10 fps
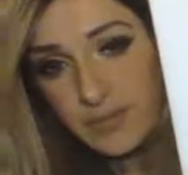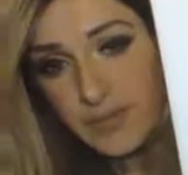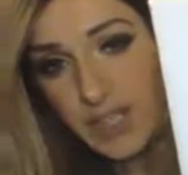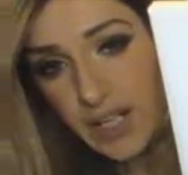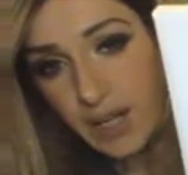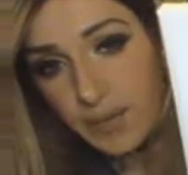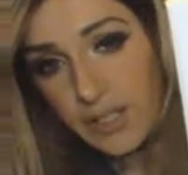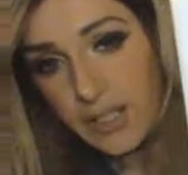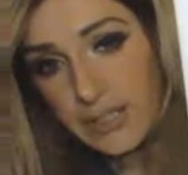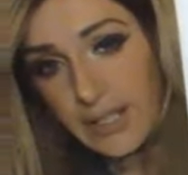And I
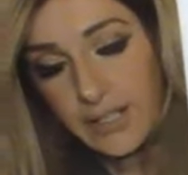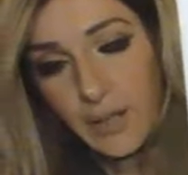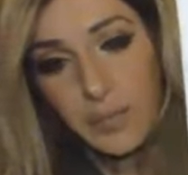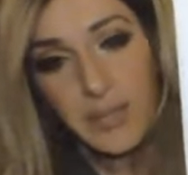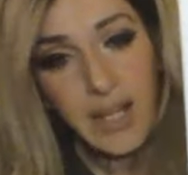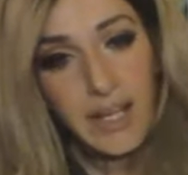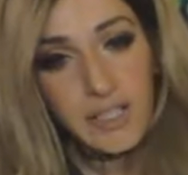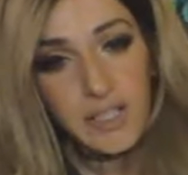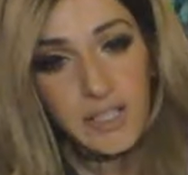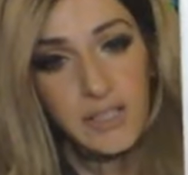really cleaned up the
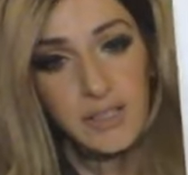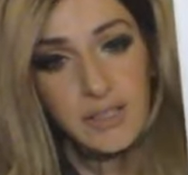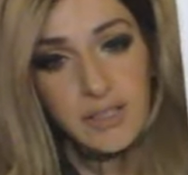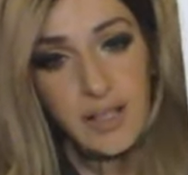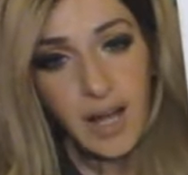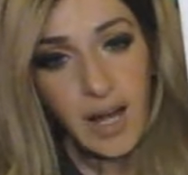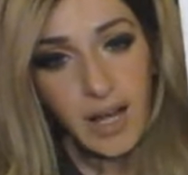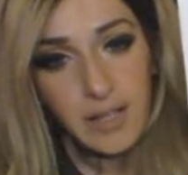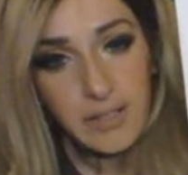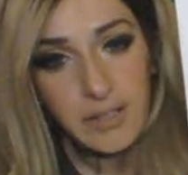edges
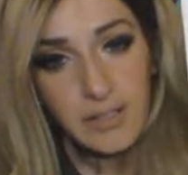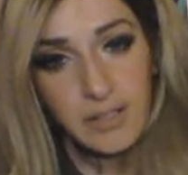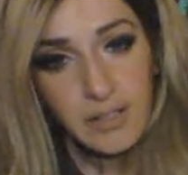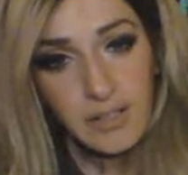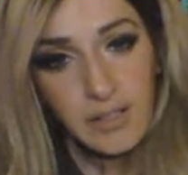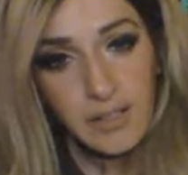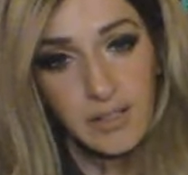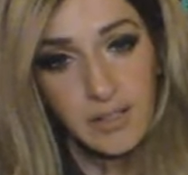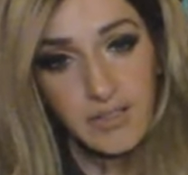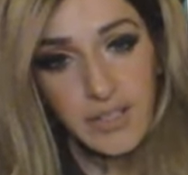on
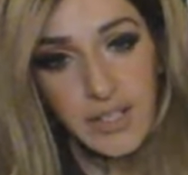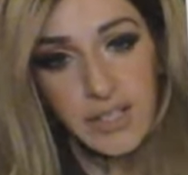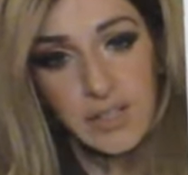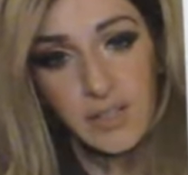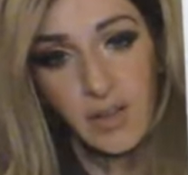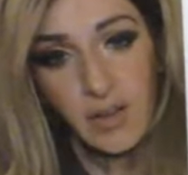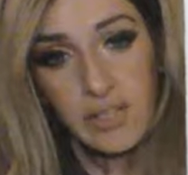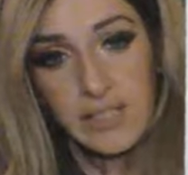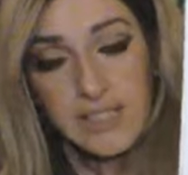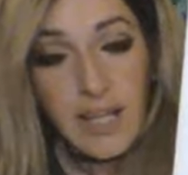the skull
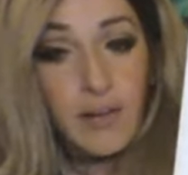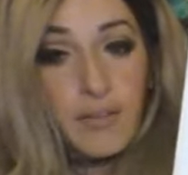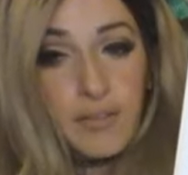itself.